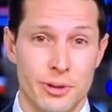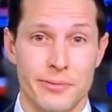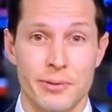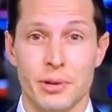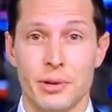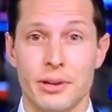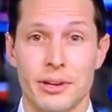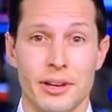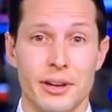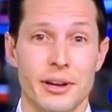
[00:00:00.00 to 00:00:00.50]

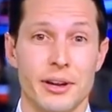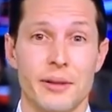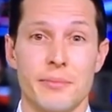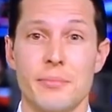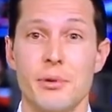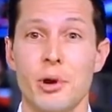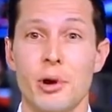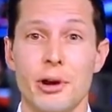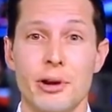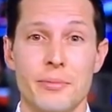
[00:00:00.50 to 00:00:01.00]
If you look at
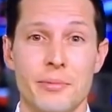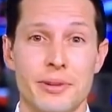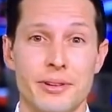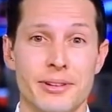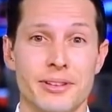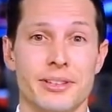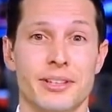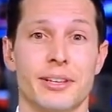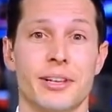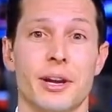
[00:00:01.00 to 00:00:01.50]

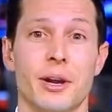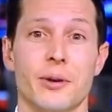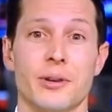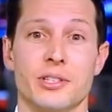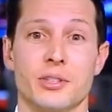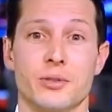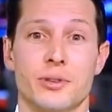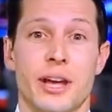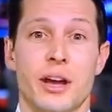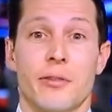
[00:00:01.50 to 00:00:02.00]
unemployment,
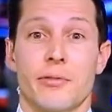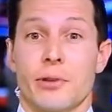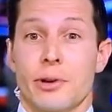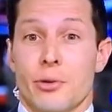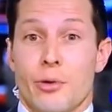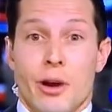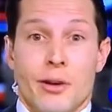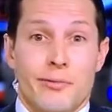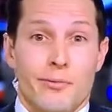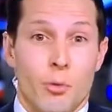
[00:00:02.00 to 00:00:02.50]
it's
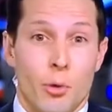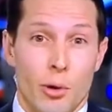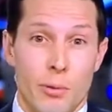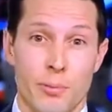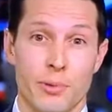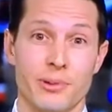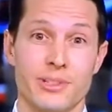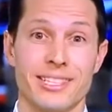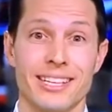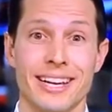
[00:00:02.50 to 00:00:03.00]
recovering around
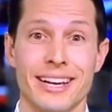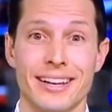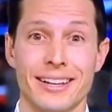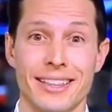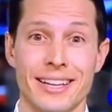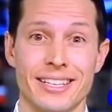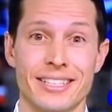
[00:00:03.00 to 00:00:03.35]
4%.